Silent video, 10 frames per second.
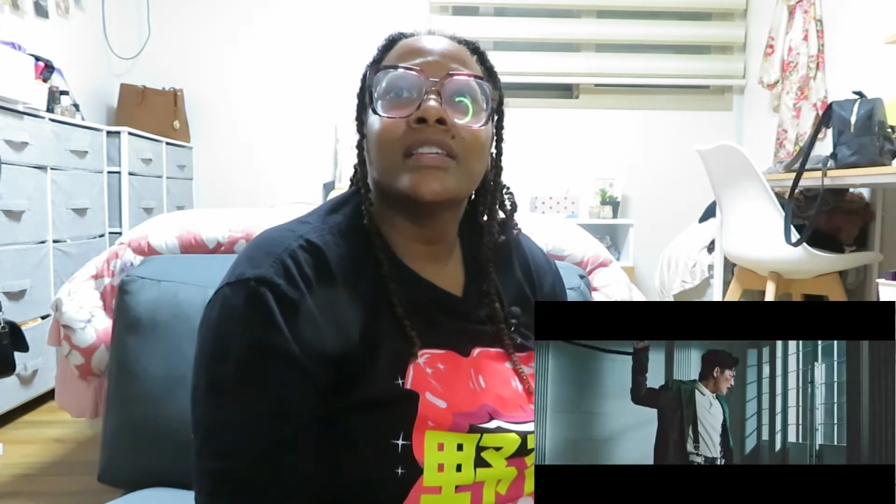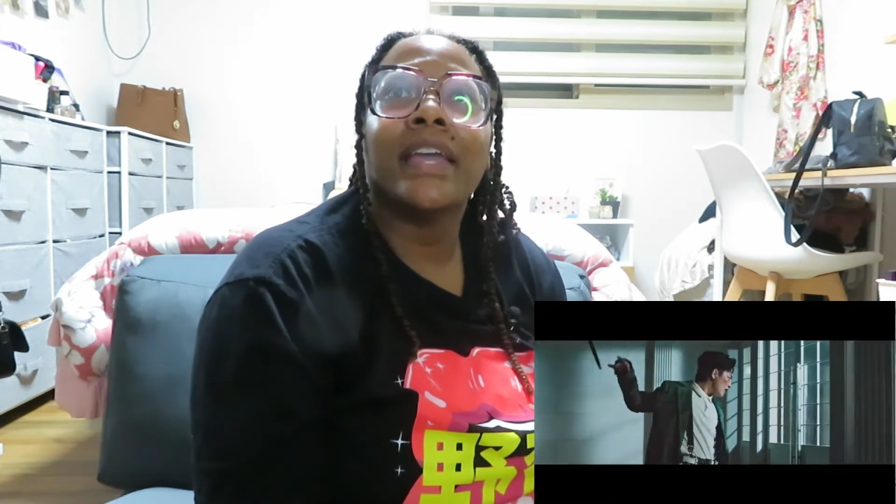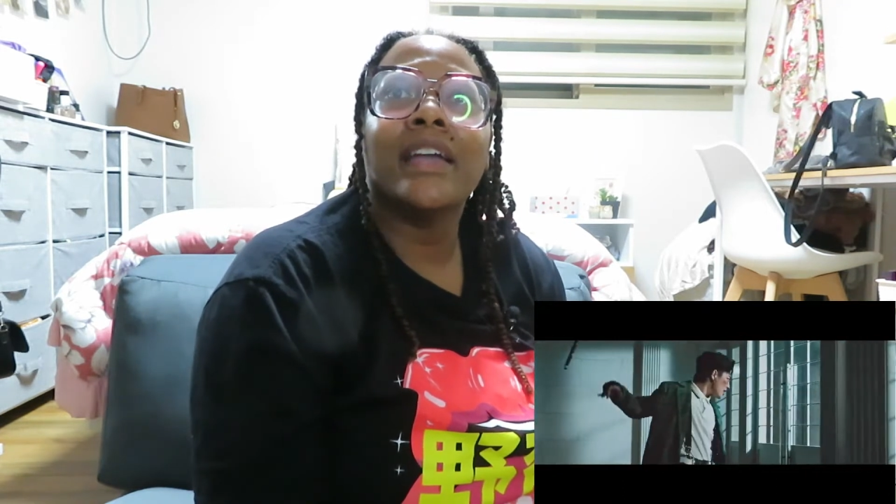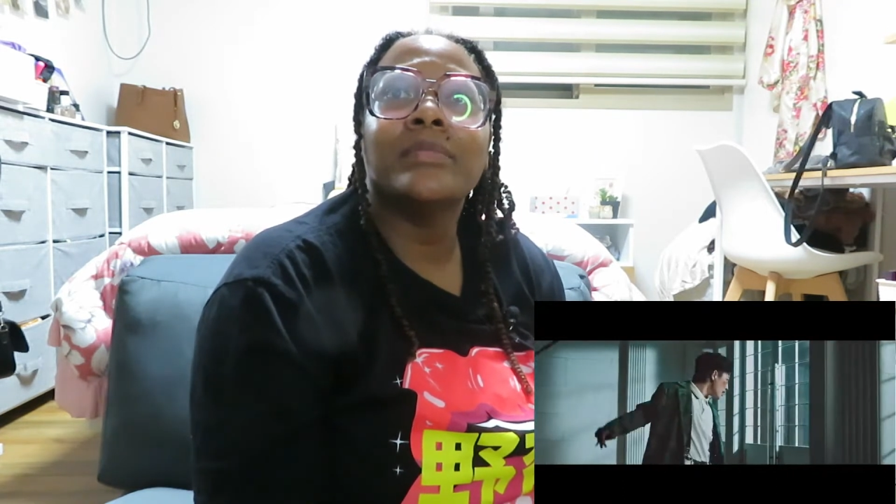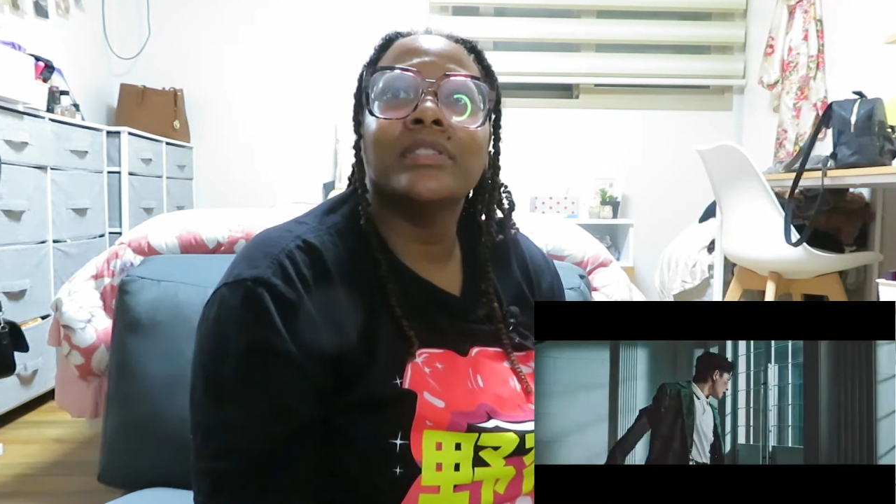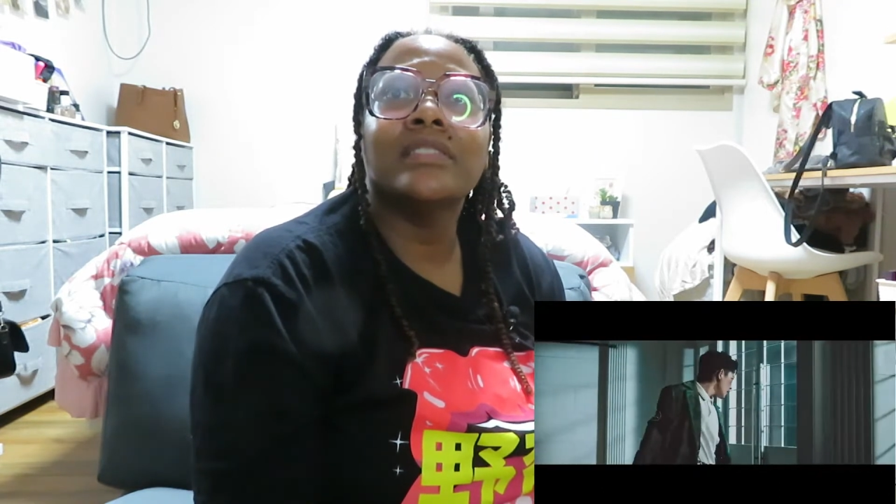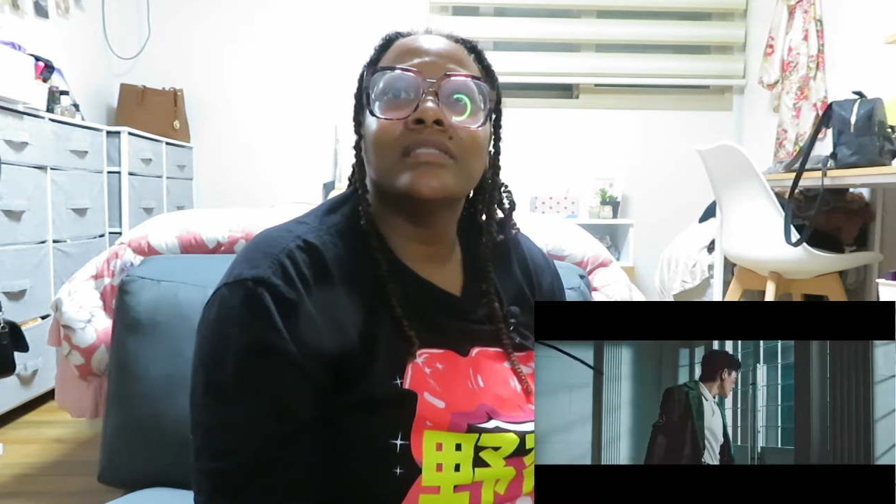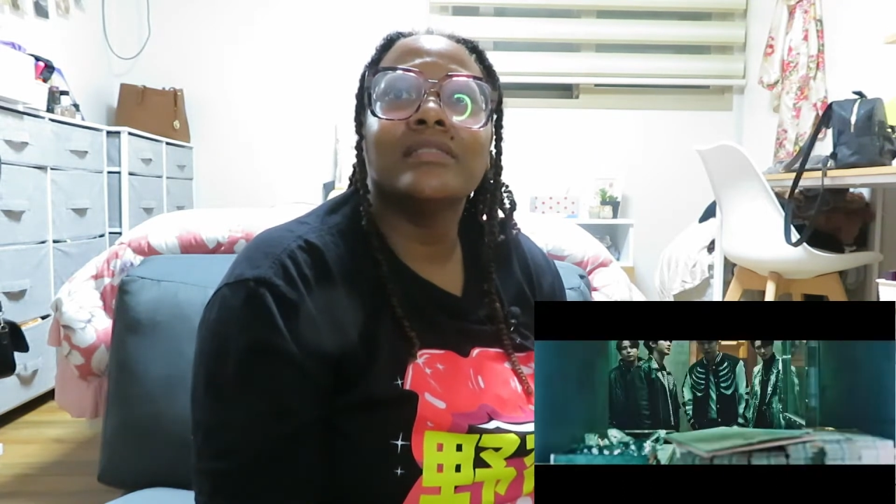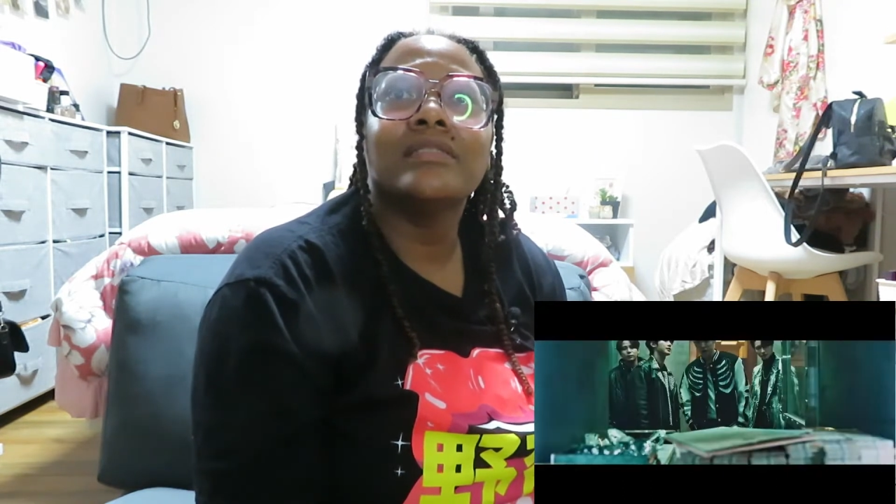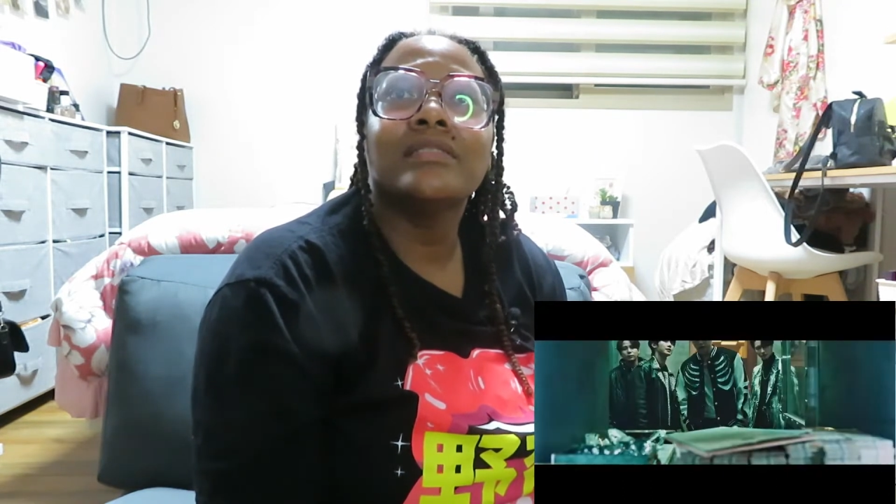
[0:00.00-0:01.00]

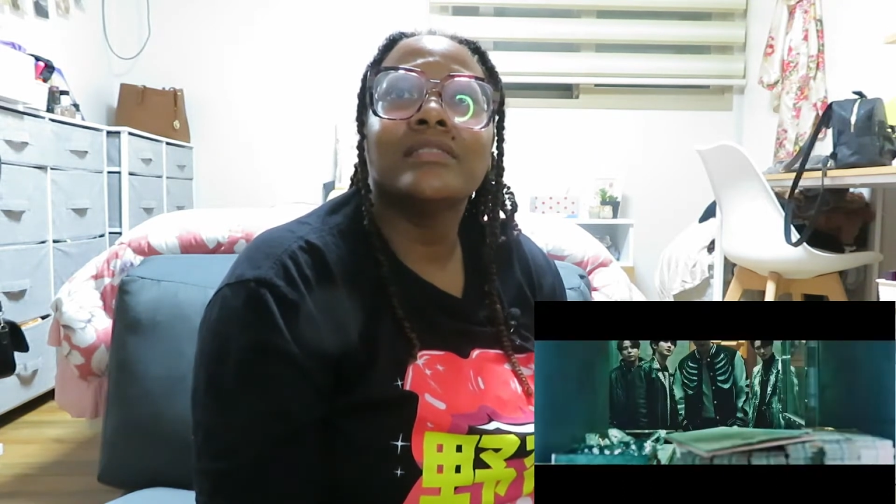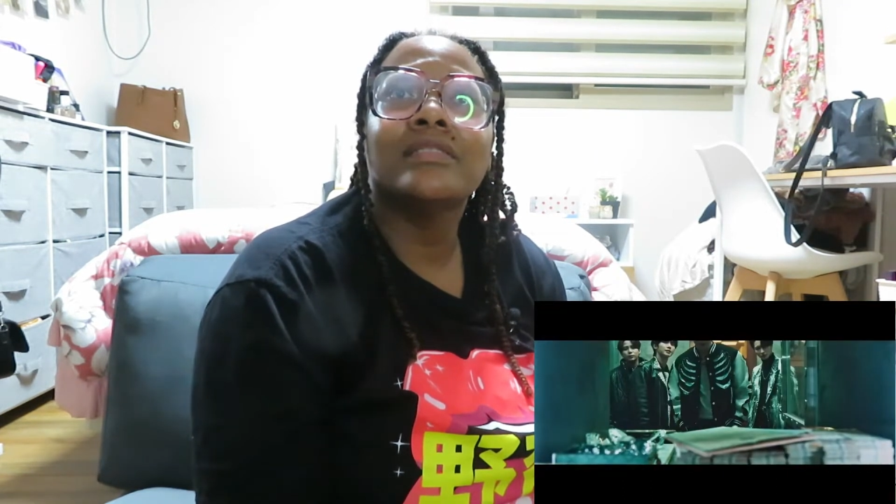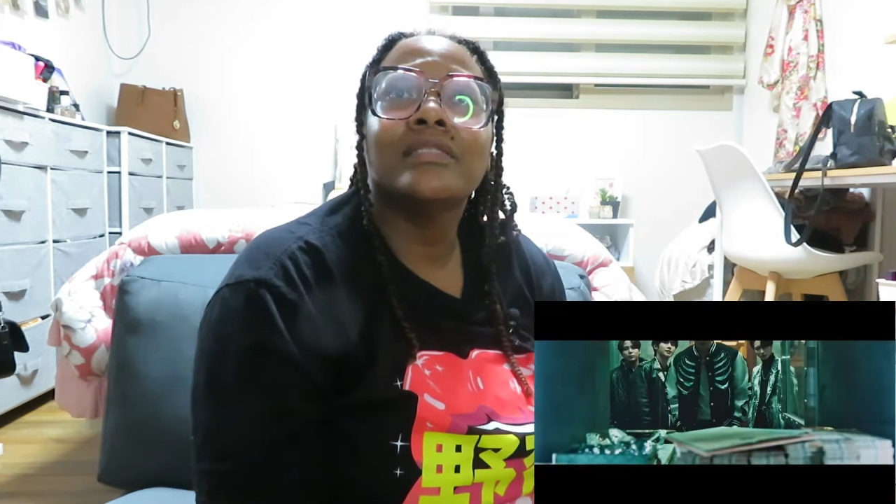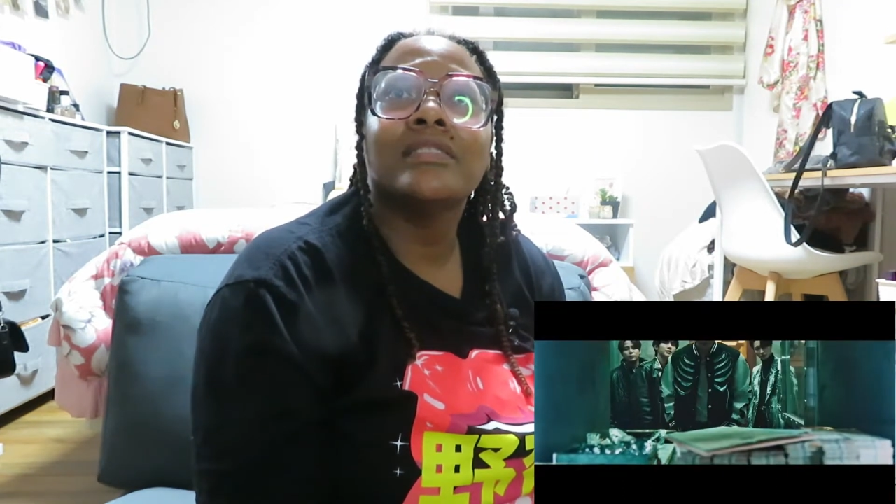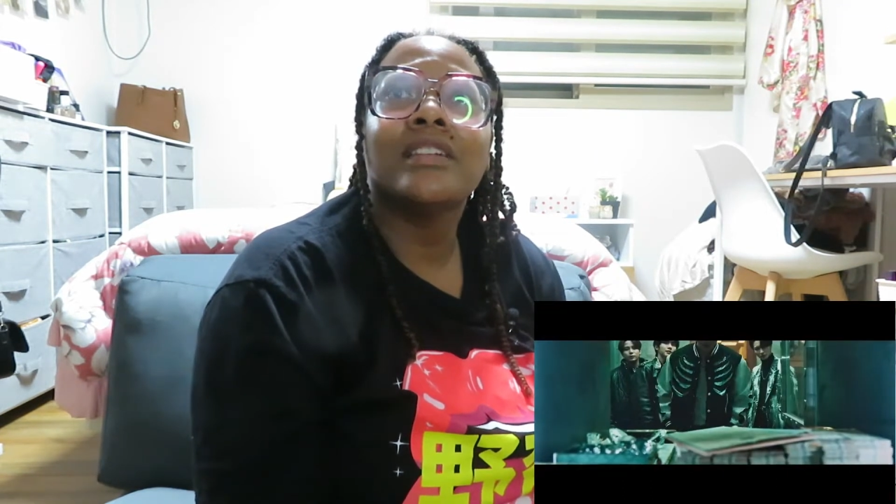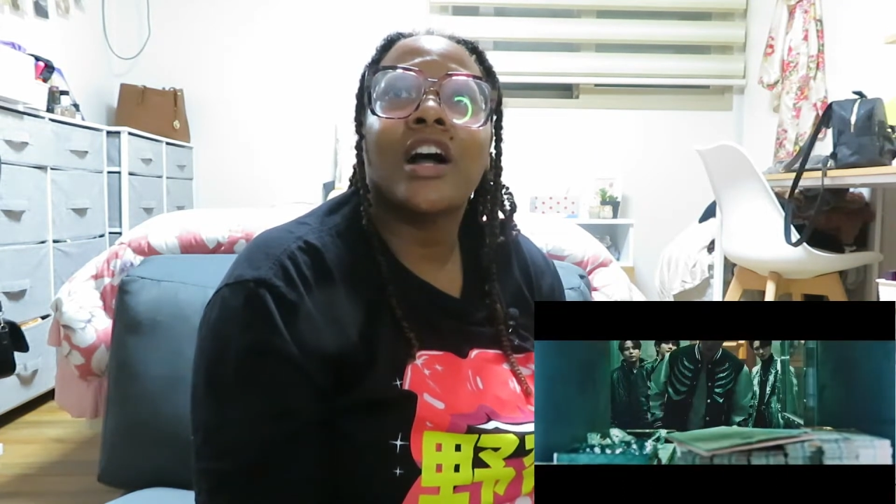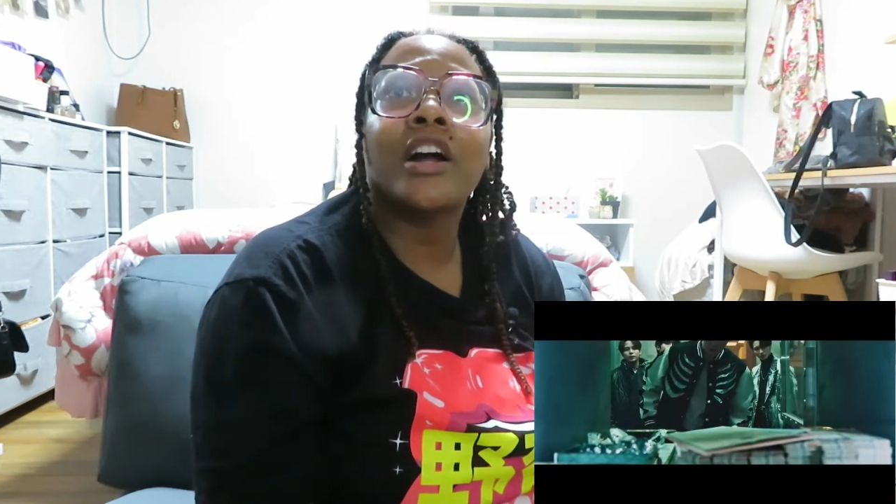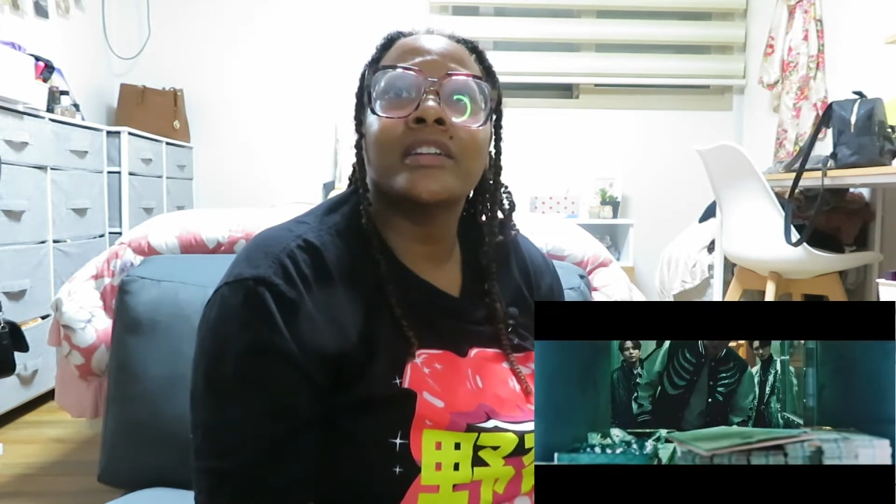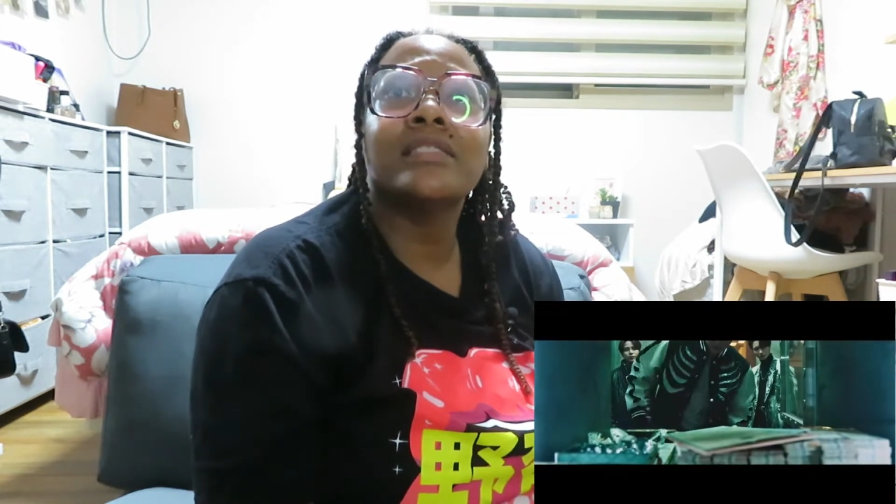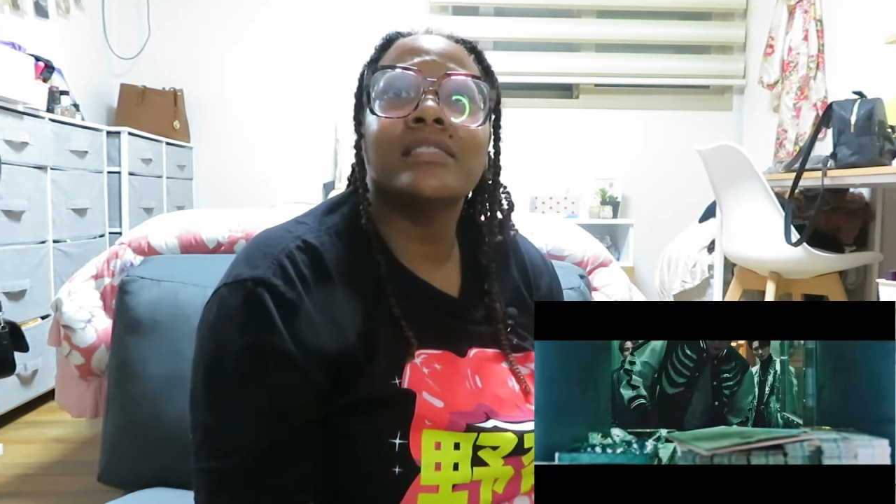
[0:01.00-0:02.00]
gambling,
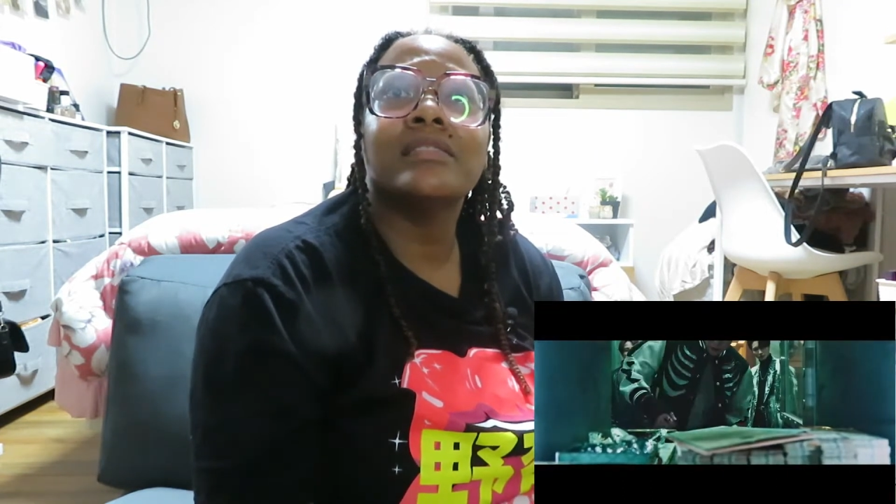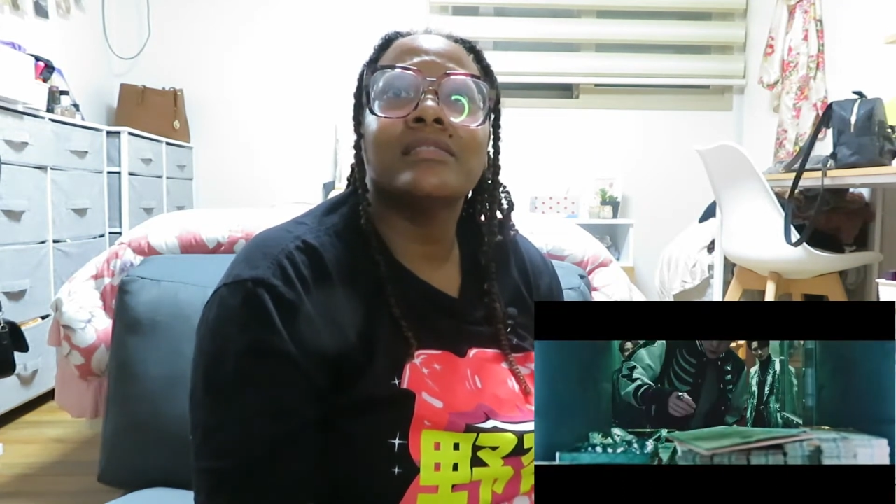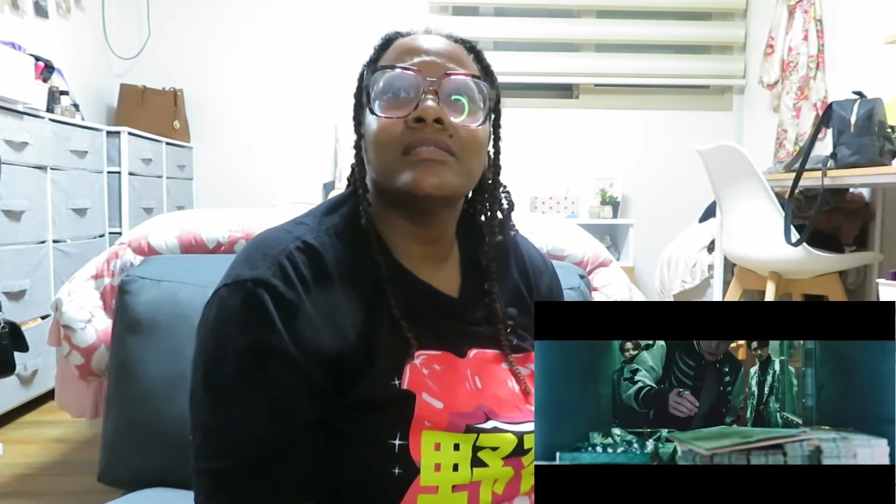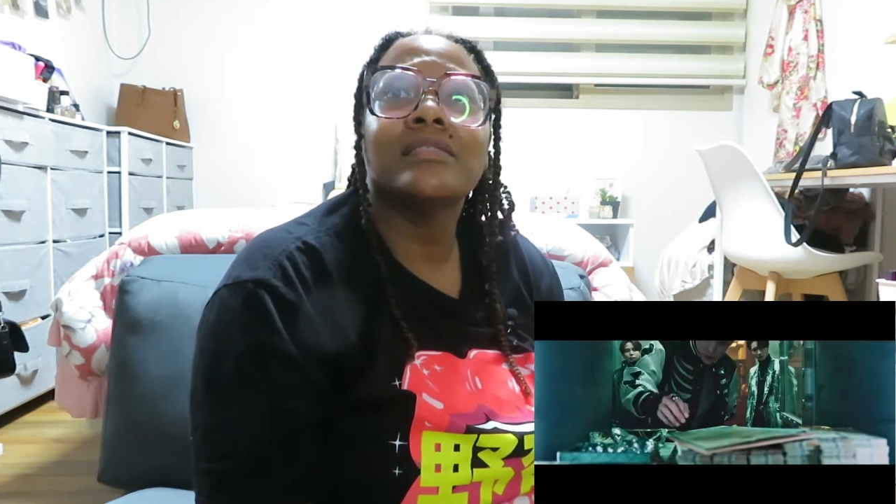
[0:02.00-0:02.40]
arson.